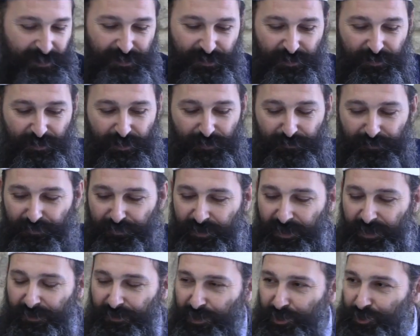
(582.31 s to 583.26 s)
So don't
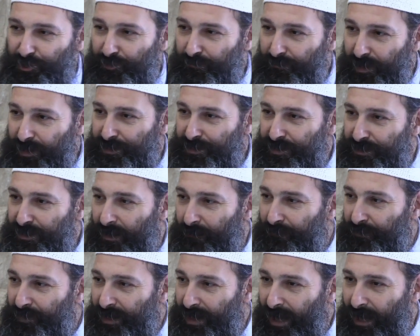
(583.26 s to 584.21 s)
think that you messed
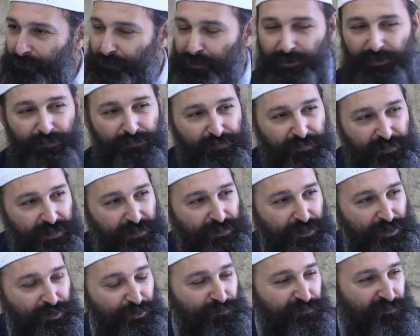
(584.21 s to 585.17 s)
something up, or don't think
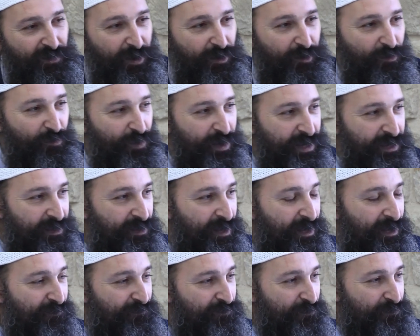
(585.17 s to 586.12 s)
that you're far away
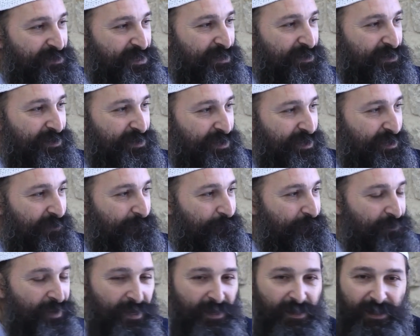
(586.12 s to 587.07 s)
from
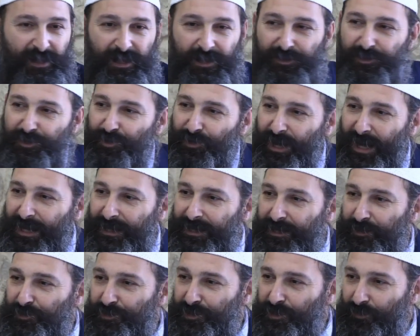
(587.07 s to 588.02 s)
tzaddikim and you're light
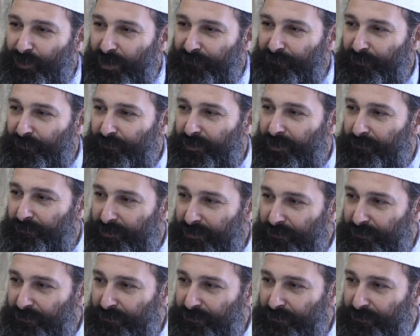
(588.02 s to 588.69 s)
years away from them.